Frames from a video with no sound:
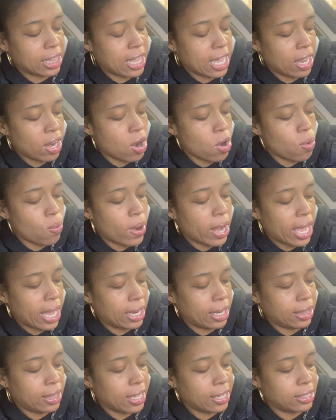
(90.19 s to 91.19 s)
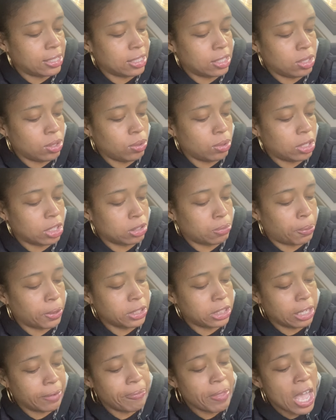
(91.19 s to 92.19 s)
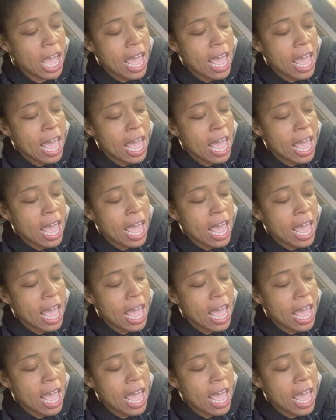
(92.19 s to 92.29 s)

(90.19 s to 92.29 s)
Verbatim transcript: They don't want anything to do with this person.